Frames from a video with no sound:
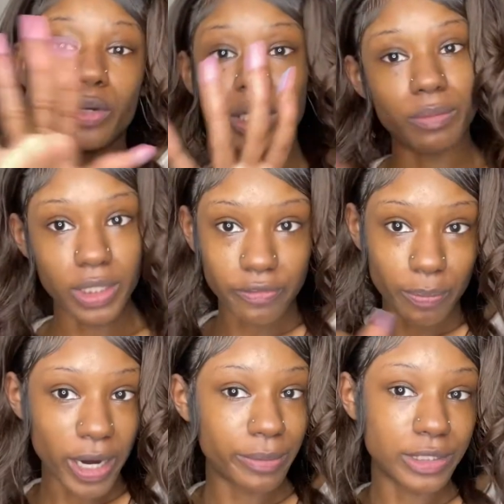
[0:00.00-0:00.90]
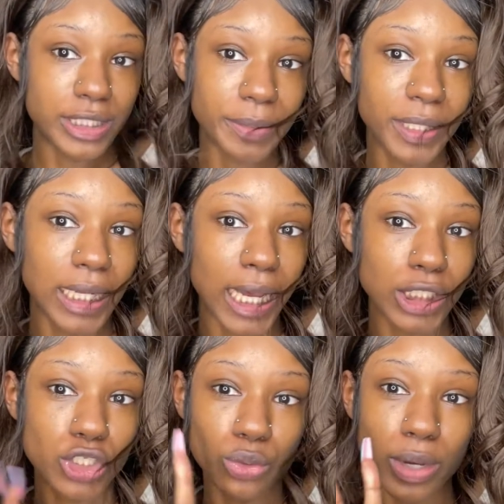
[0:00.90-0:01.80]
even believe it probably took me like
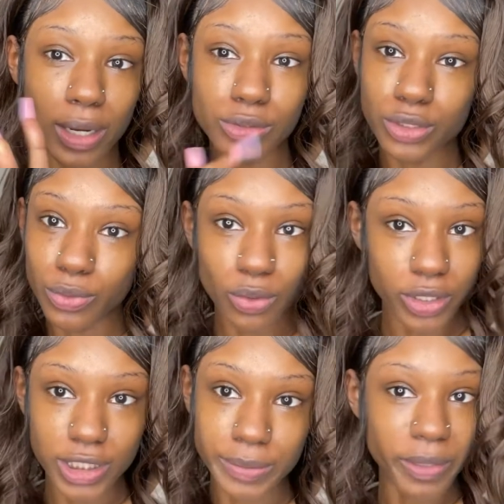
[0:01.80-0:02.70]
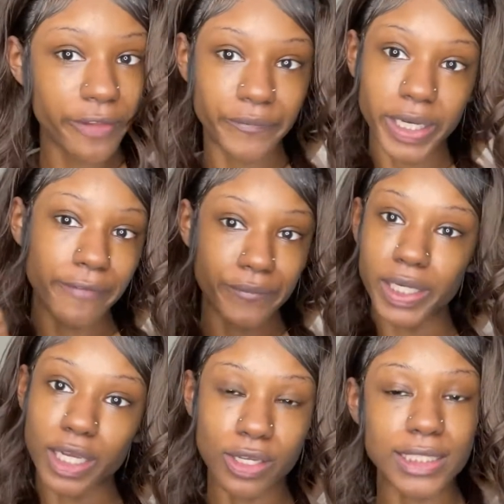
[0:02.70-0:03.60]
2 hours to record this motherfucking
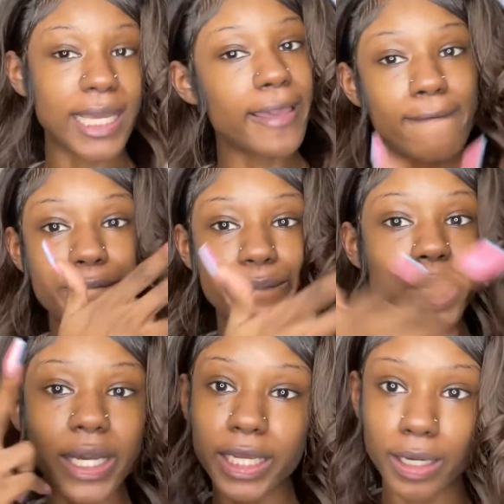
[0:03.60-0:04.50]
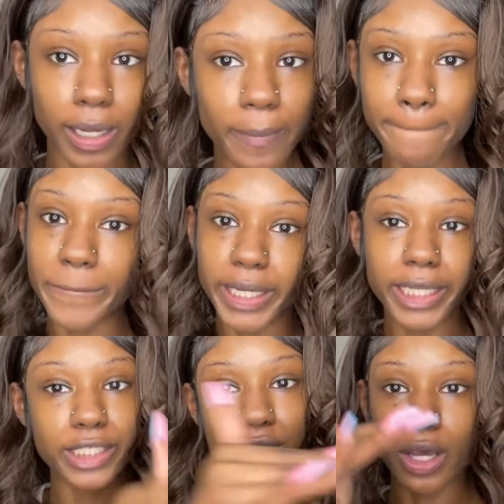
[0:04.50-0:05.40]
video because I kept fucking up, but
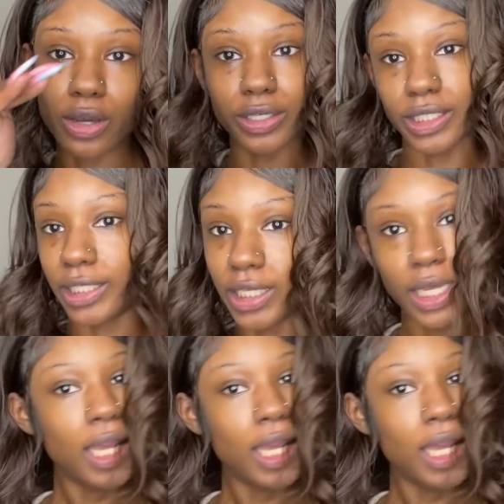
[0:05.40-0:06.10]
it's all good.